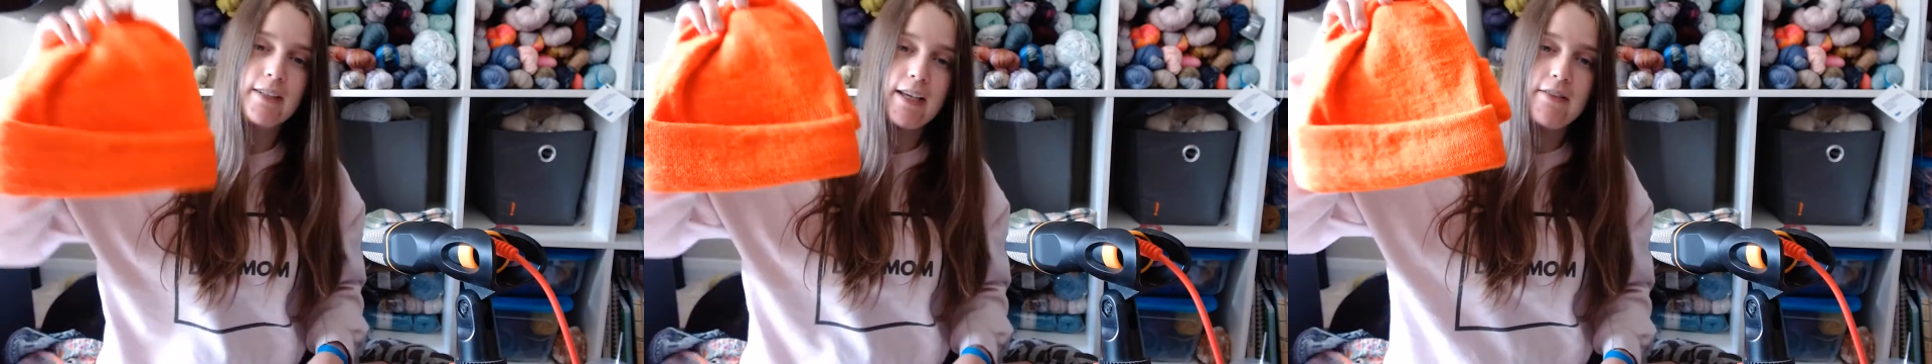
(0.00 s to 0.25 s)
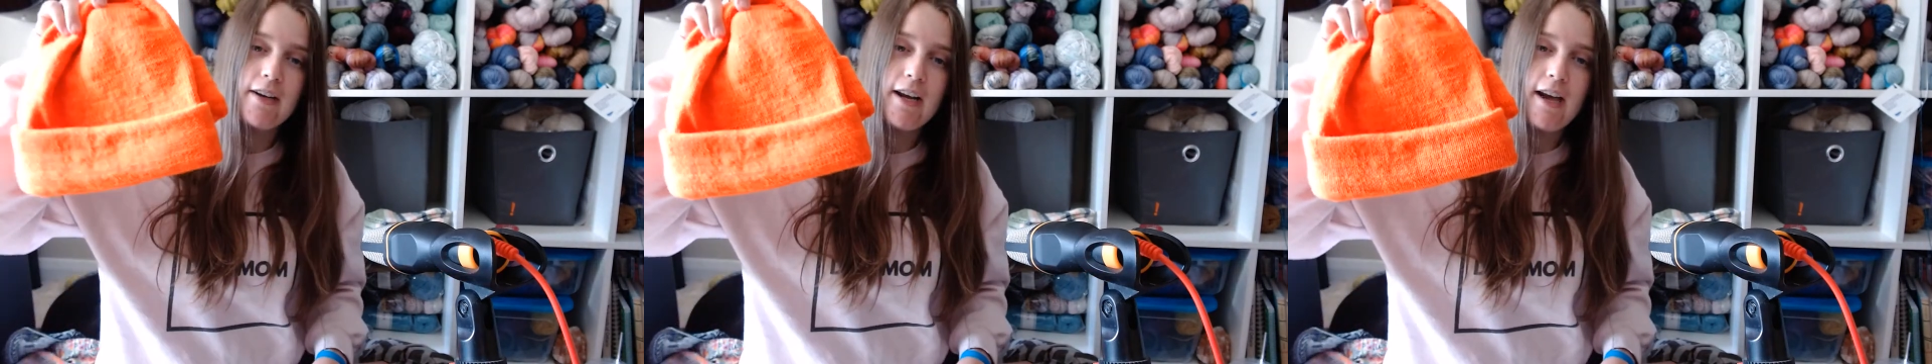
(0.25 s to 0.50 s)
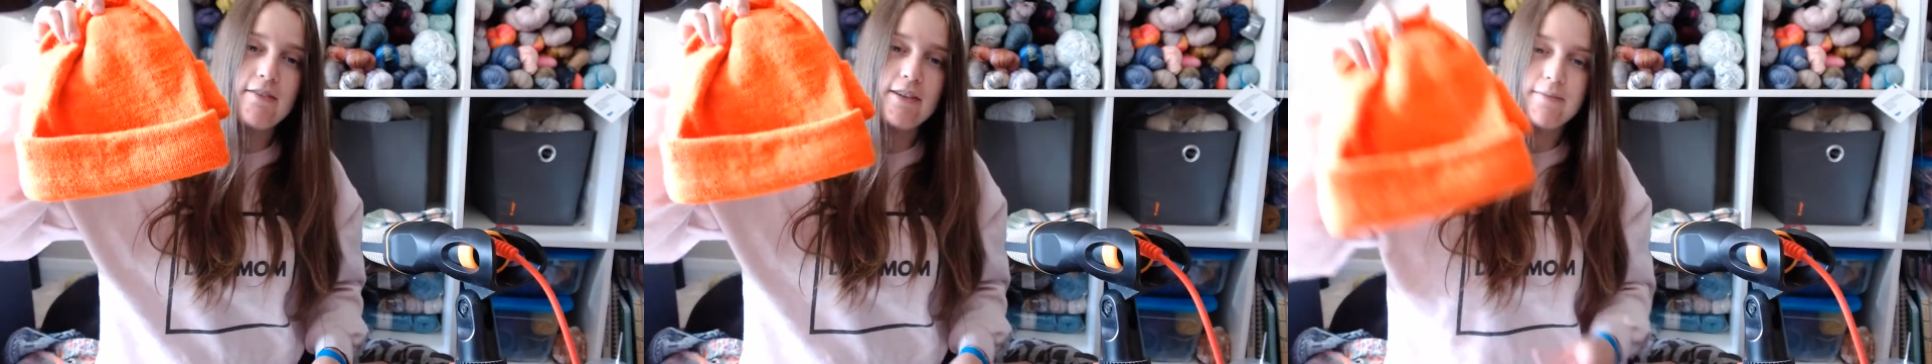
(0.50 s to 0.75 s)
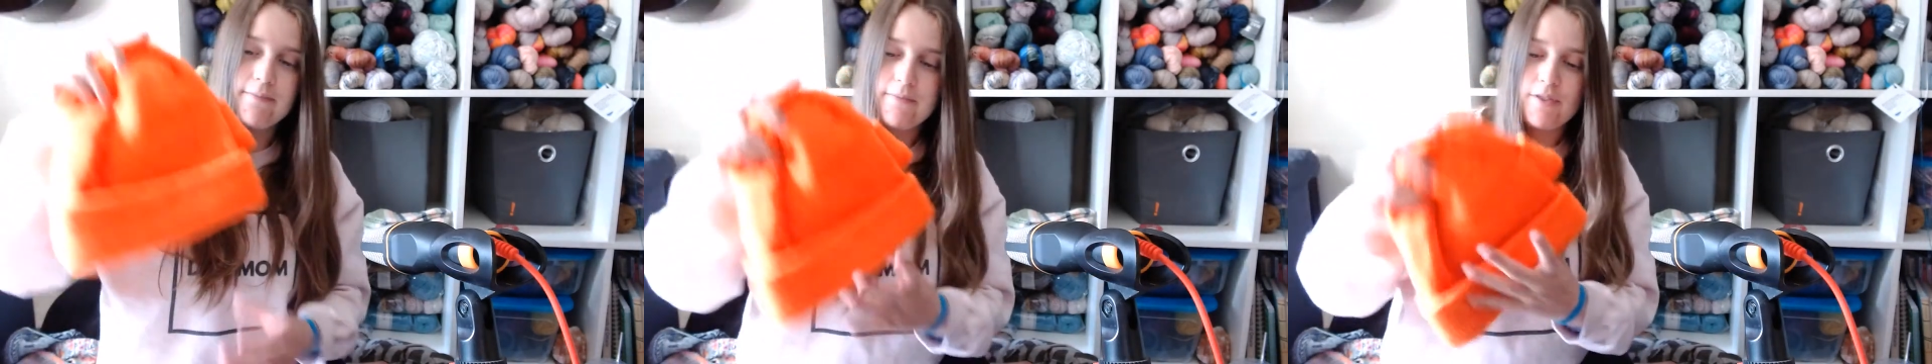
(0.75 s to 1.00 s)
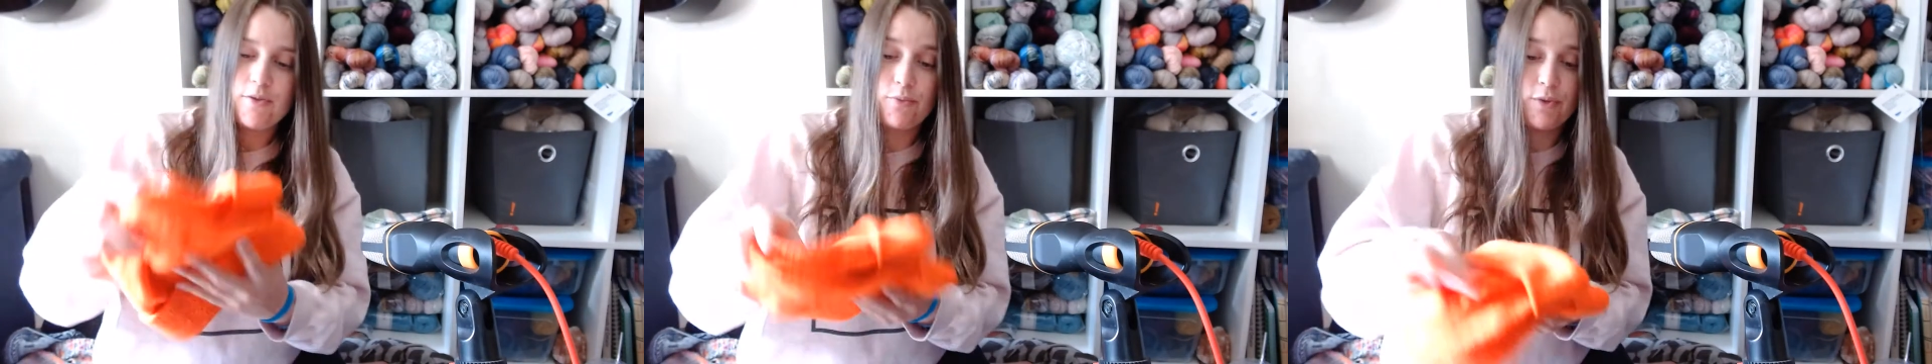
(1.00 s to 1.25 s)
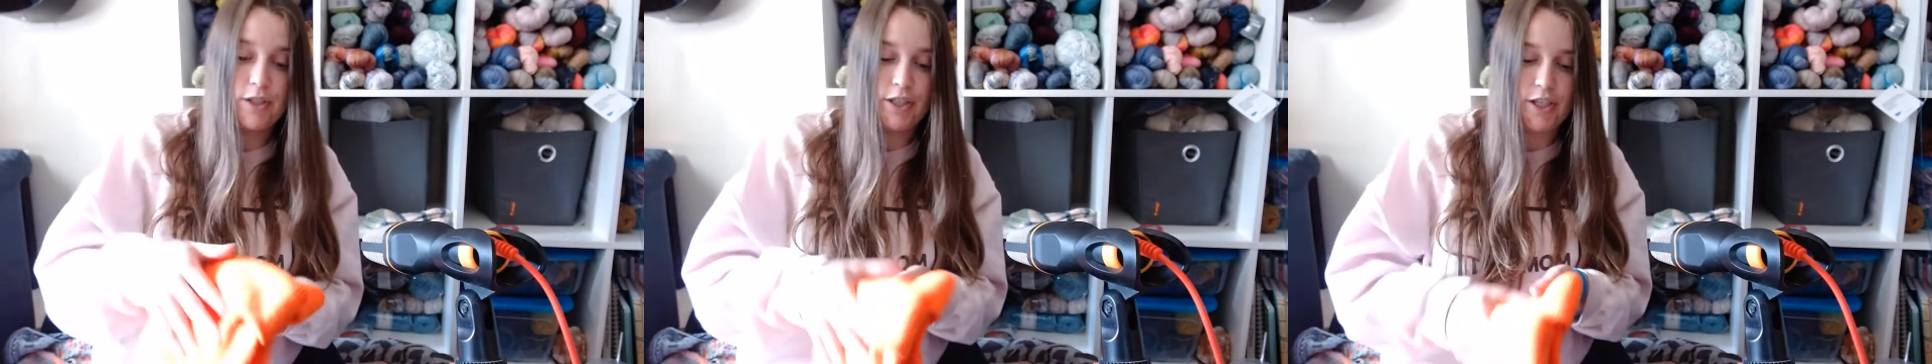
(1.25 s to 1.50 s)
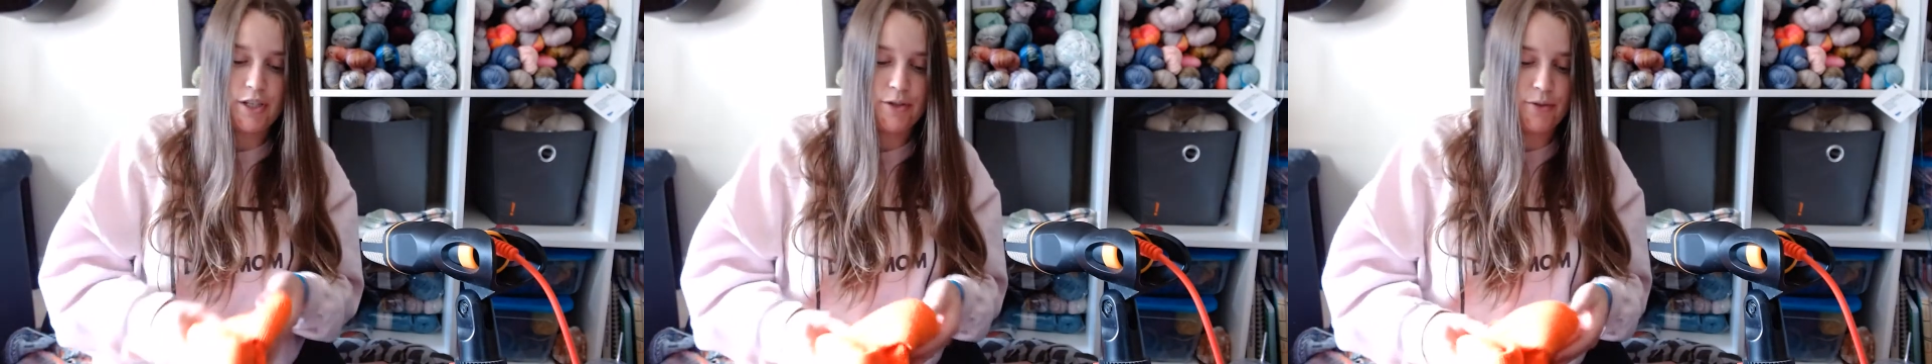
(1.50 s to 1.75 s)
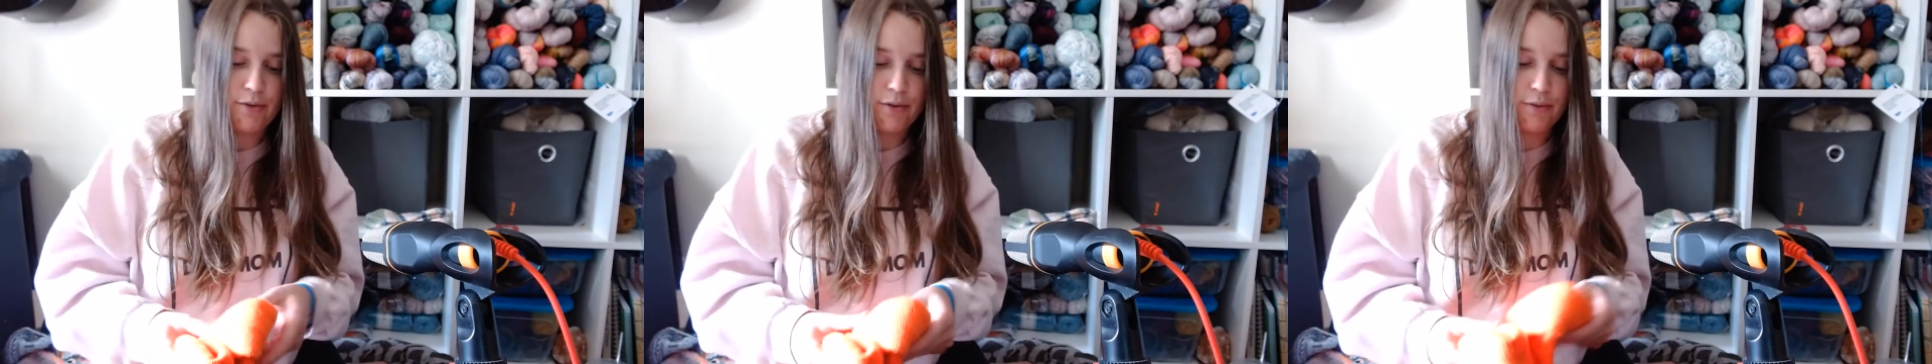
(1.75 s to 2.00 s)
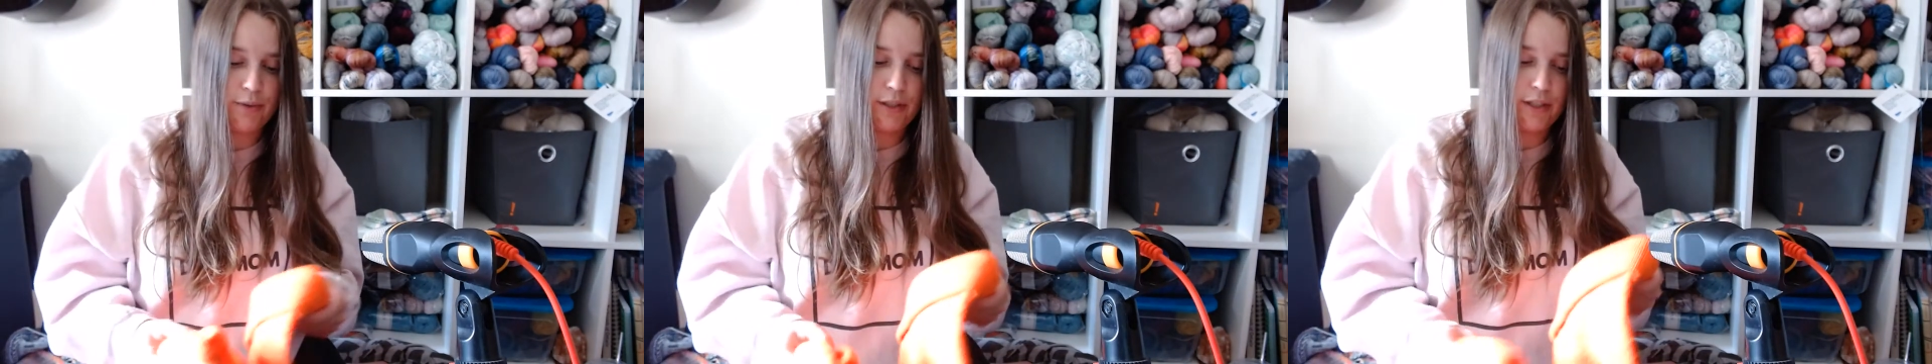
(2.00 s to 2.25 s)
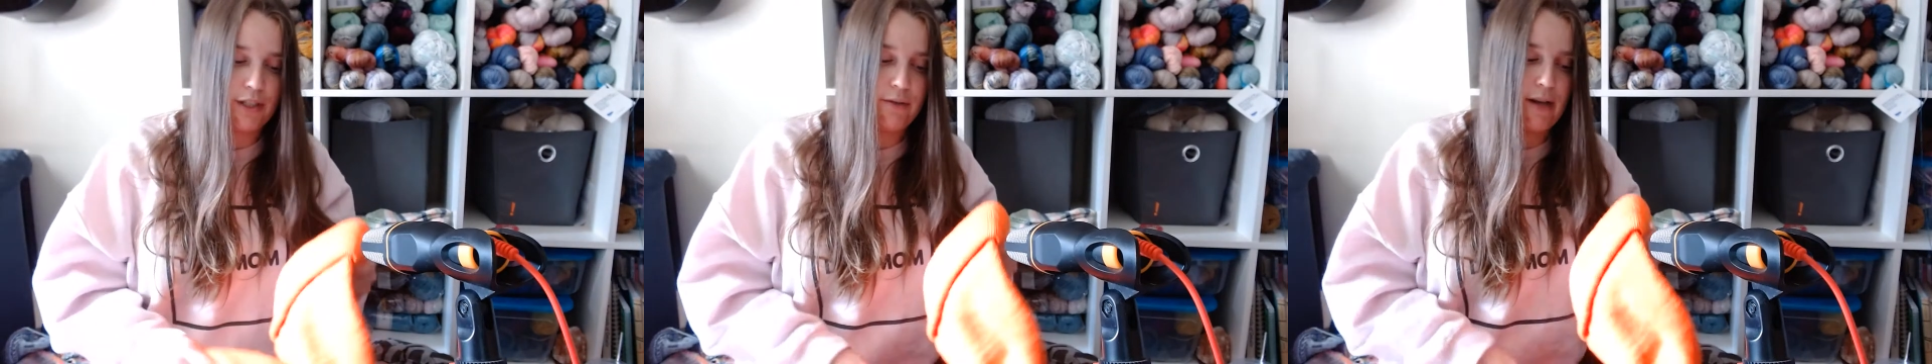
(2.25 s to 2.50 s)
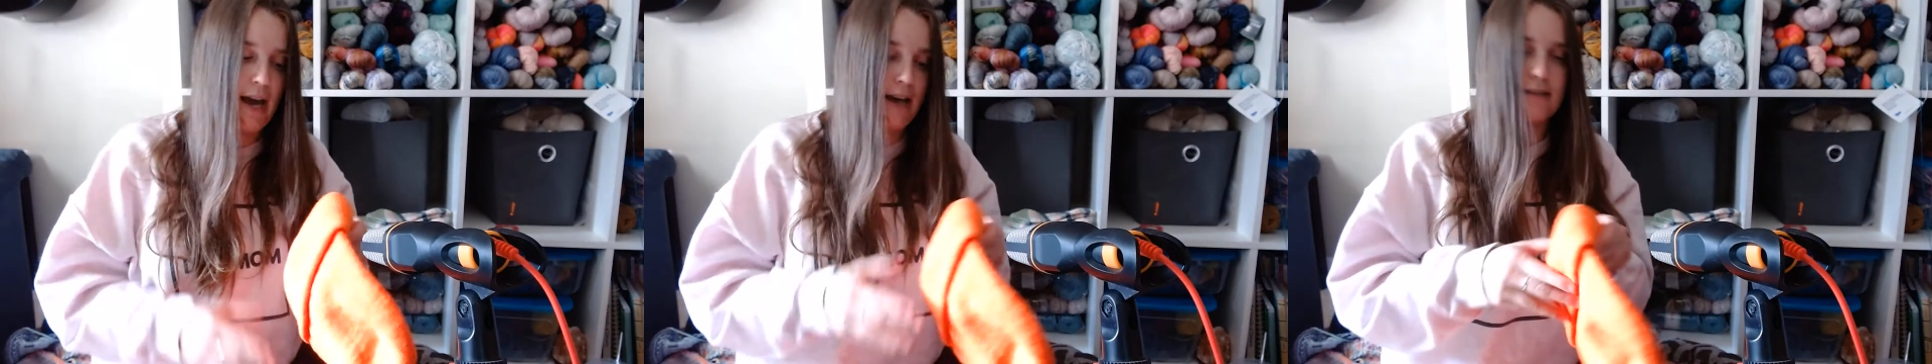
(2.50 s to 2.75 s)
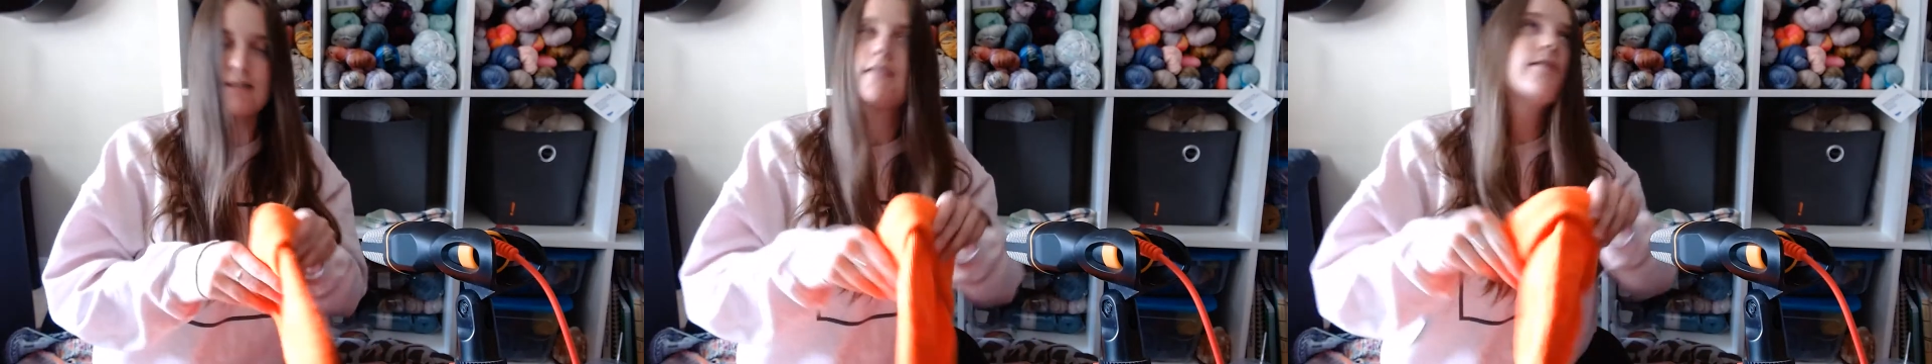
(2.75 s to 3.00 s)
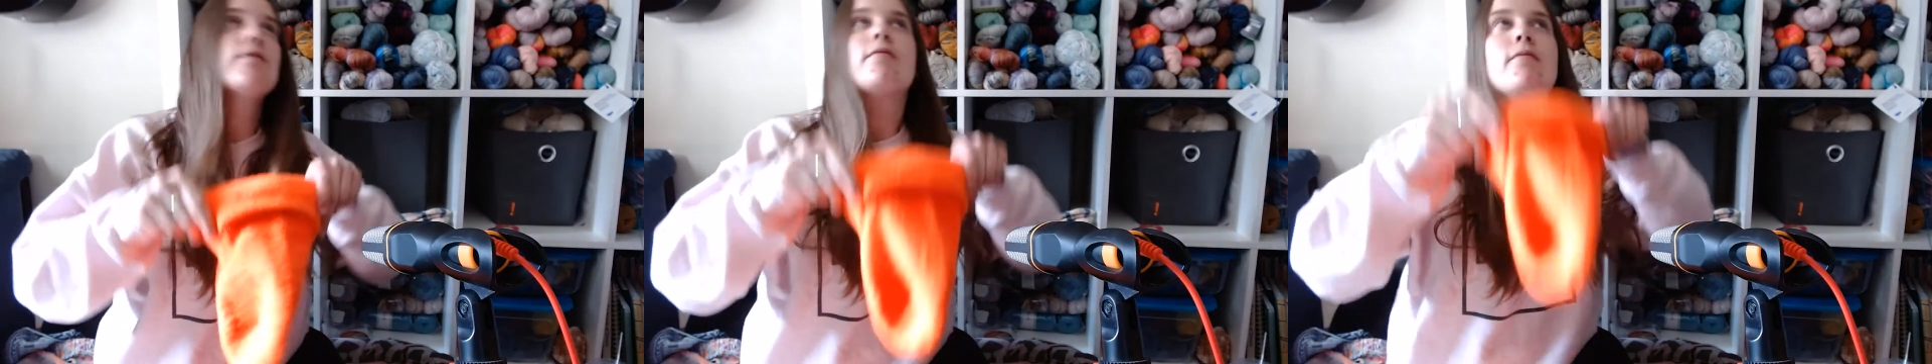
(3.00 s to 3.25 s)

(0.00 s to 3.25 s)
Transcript: And there you have it. It's really cute. They're really cute hats.